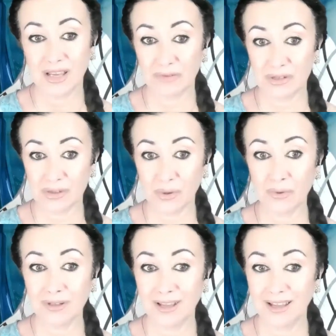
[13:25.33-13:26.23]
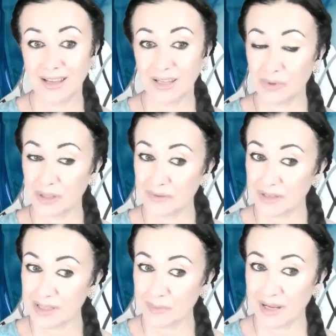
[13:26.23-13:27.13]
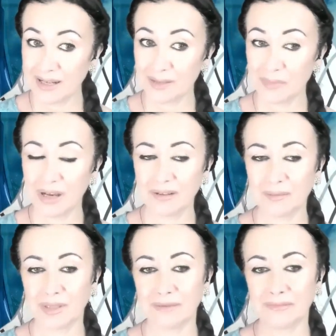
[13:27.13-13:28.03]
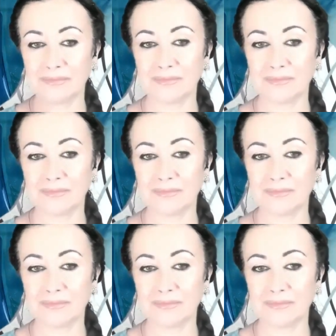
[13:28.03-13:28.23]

every soul. It works for this planet behind me.